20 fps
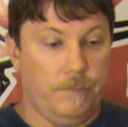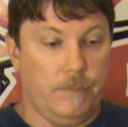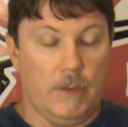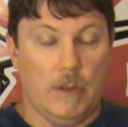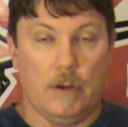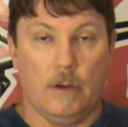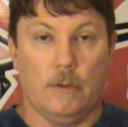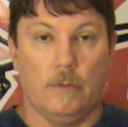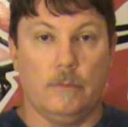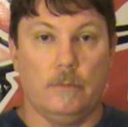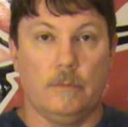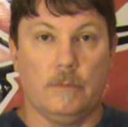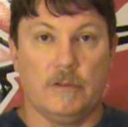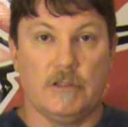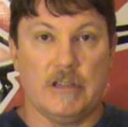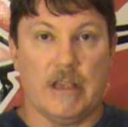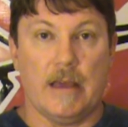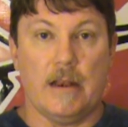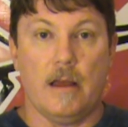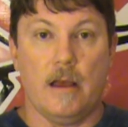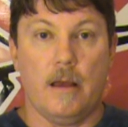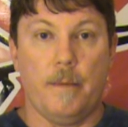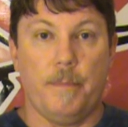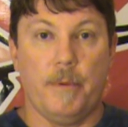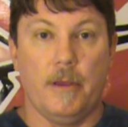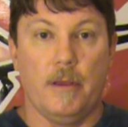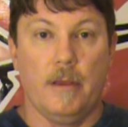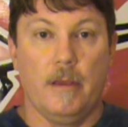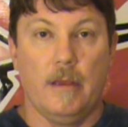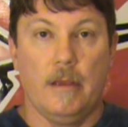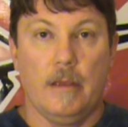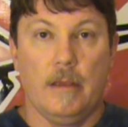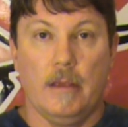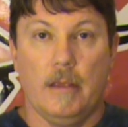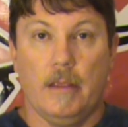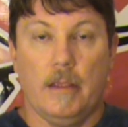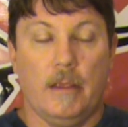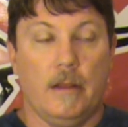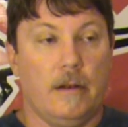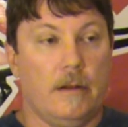you know, setup.
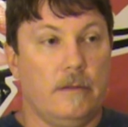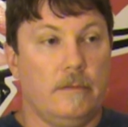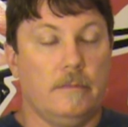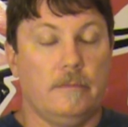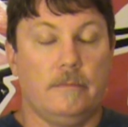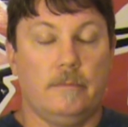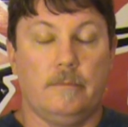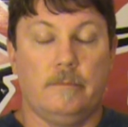You know,